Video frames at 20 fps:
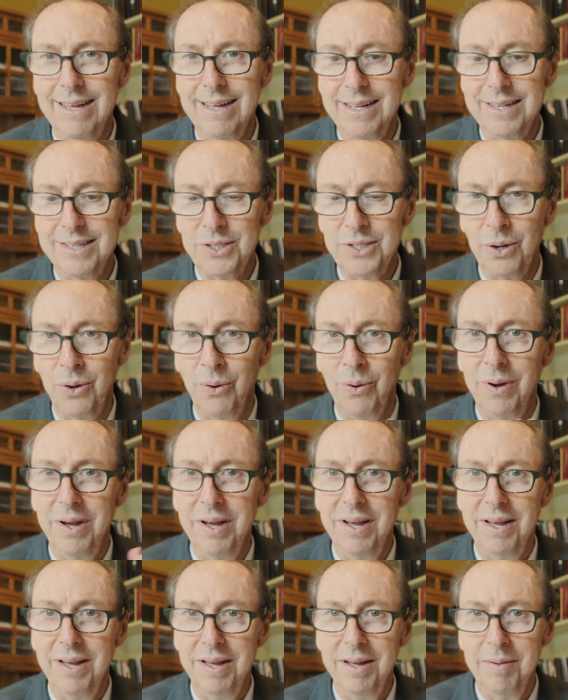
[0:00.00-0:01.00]
So,
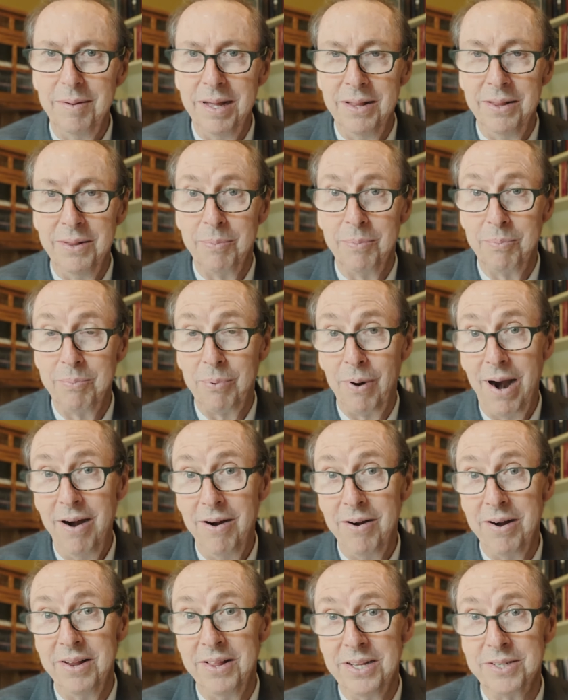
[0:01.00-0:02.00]
in
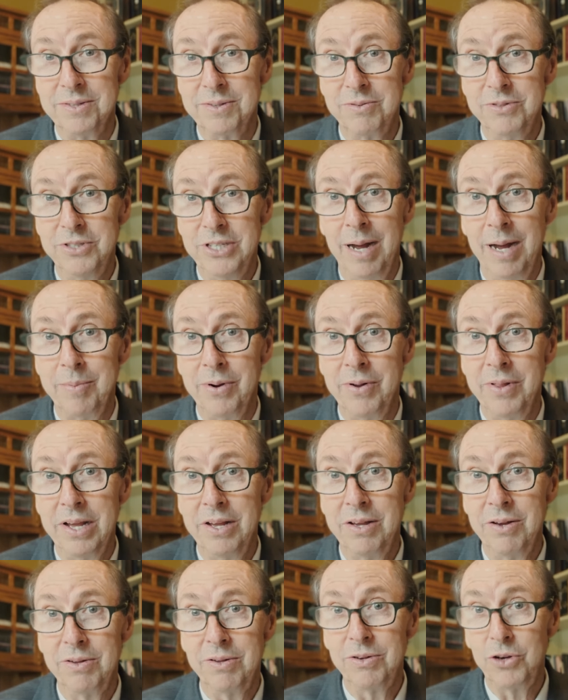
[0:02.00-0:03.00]
prior to this chapter,
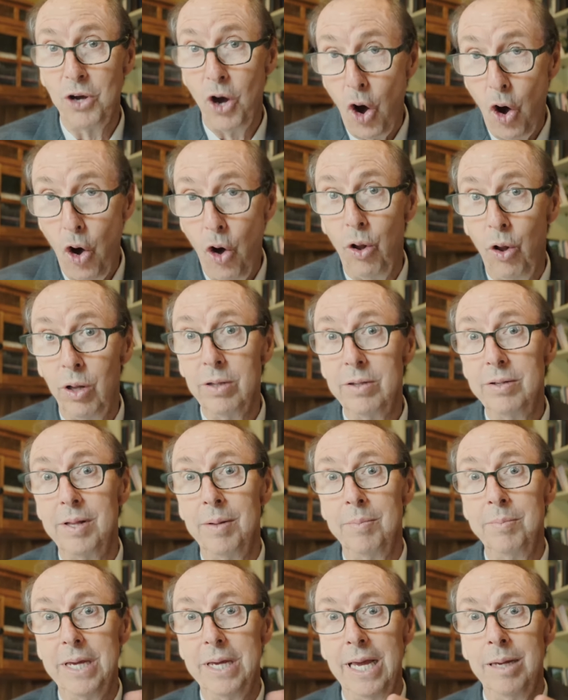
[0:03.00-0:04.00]
they called
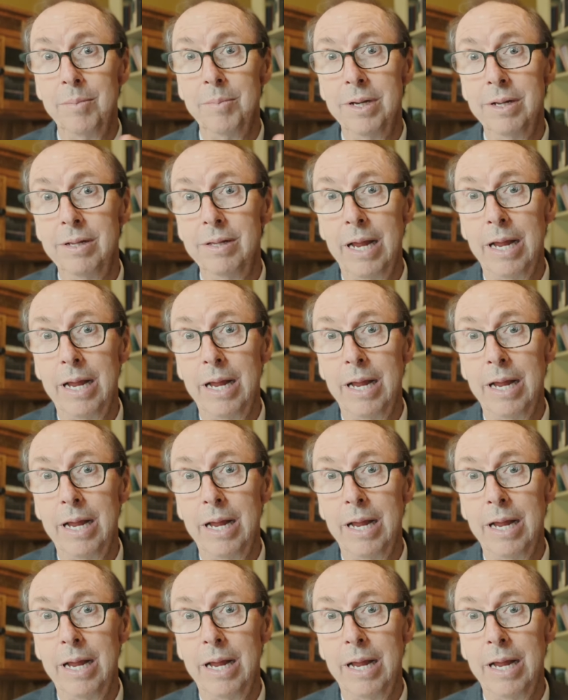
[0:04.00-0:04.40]
them kingmen.